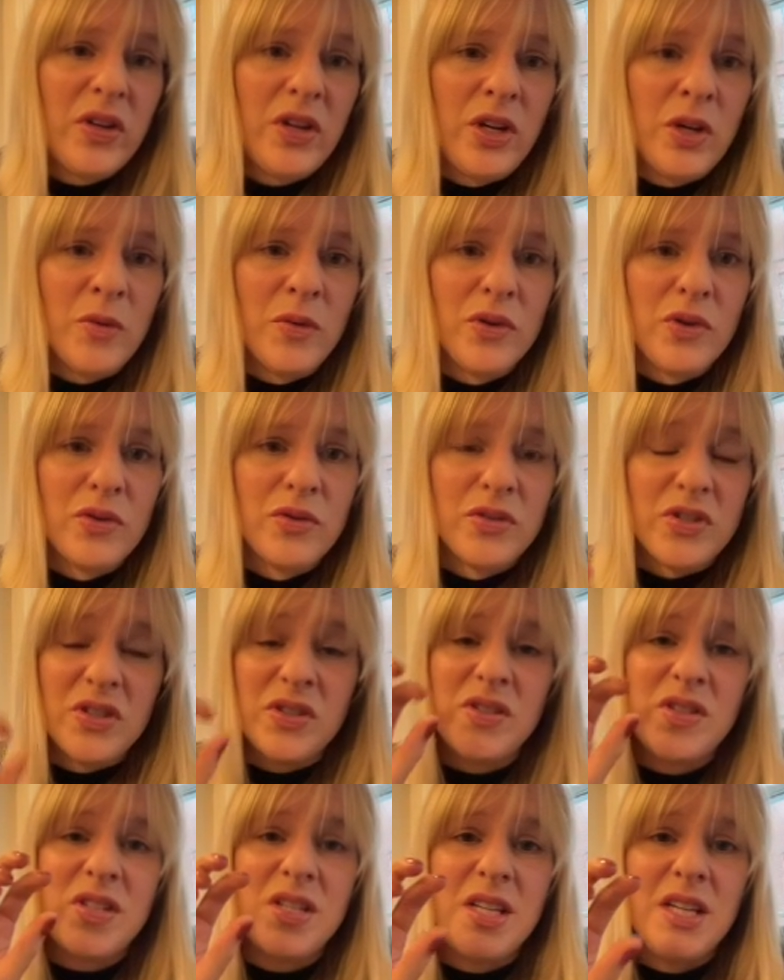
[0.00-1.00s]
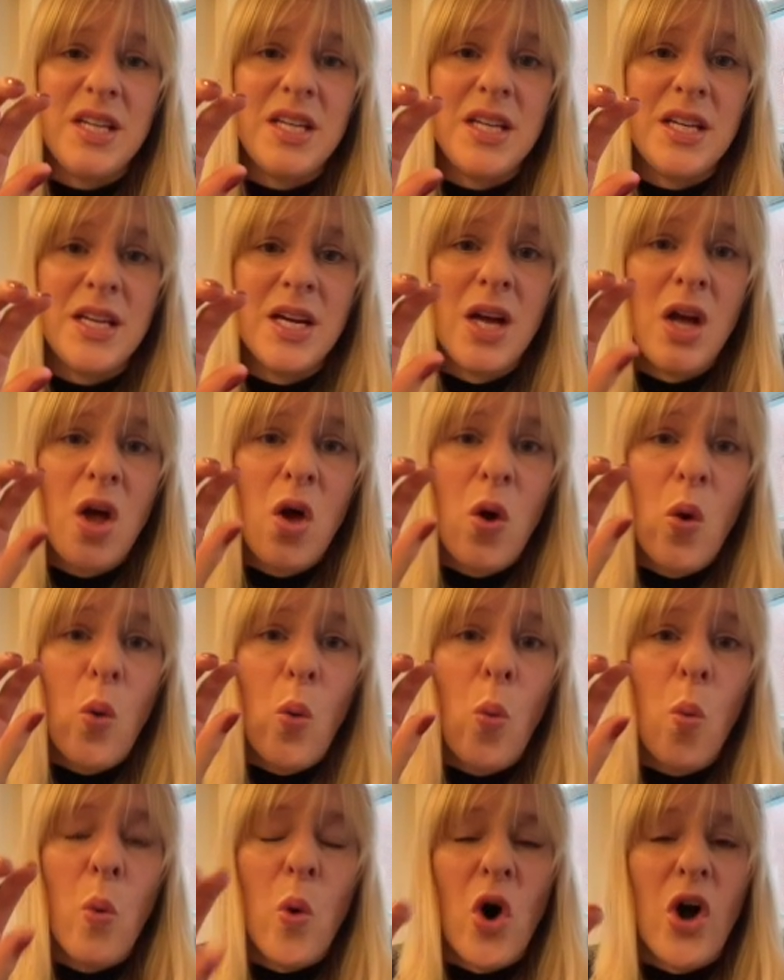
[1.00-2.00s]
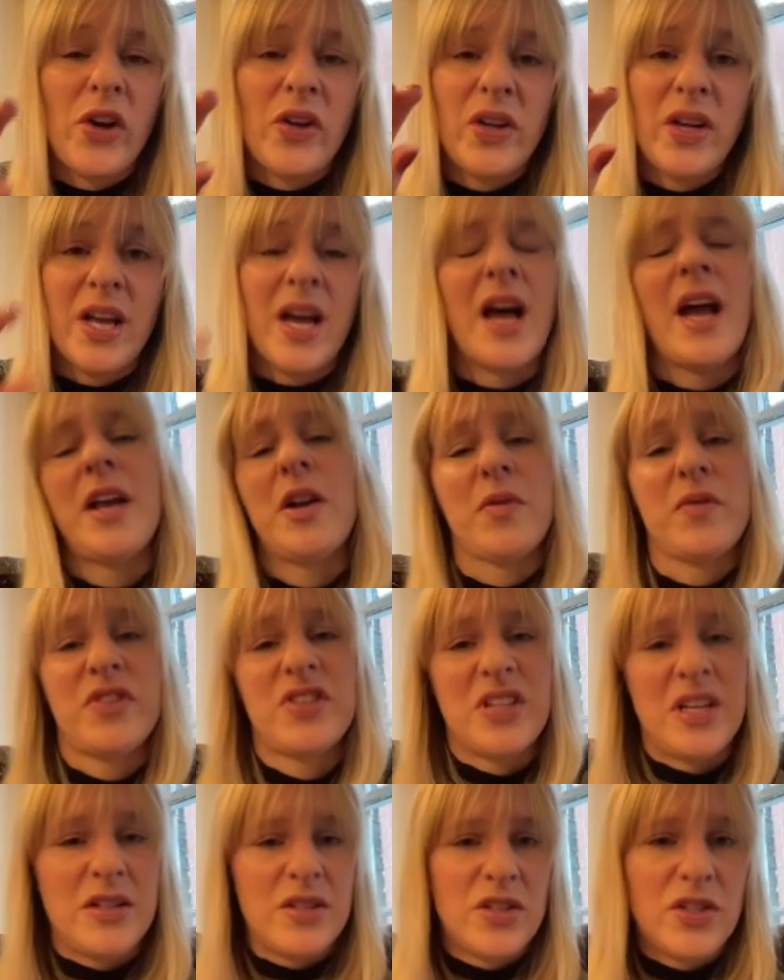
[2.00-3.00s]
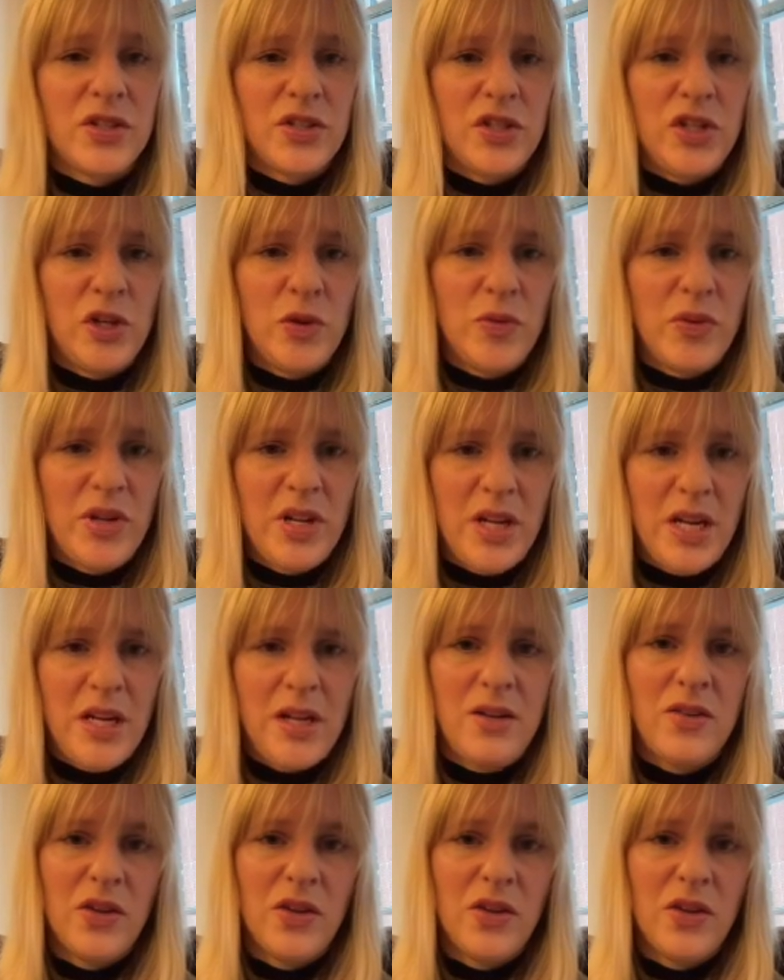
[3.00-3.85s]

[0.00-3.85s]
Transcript: you would also see what kind of sensors you would need.